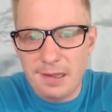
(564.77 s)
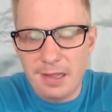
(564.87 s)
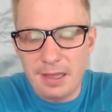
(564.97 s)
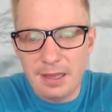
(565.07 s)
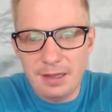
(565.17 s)

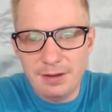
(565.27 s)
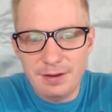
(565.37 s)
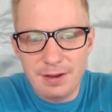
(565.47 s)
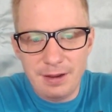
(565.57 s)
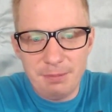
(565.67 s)

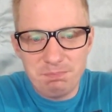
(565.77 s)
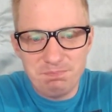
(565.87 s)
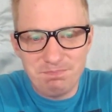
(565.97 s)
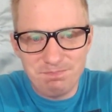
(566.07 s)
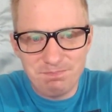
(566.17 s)

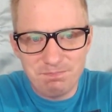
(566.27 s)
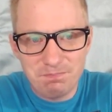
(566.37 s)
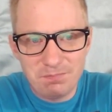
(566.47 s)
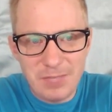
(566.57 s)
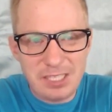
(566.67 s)
And
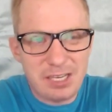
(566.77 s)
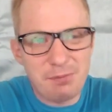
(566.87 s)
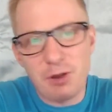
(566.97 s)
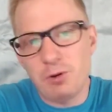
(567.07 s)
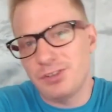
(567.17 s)
that's
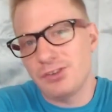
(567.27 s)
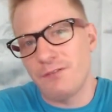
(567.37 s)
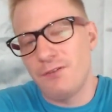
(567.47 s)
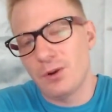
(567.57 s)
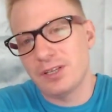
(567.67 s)
something I want to
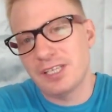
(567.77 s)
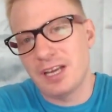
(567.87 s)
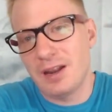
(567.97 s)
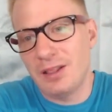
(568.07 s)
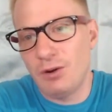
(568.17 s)
start
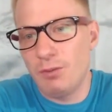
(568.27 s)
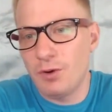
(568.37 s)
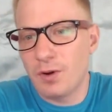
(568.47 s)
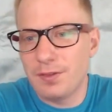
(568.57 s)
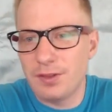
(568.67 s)
focusing on a little
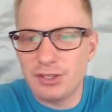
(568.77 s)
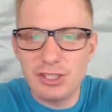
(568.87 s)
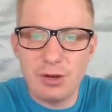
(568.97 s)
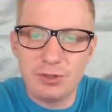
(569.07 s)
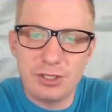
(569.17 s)
more on this
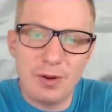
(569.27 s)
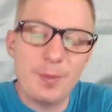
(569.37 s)
show, too.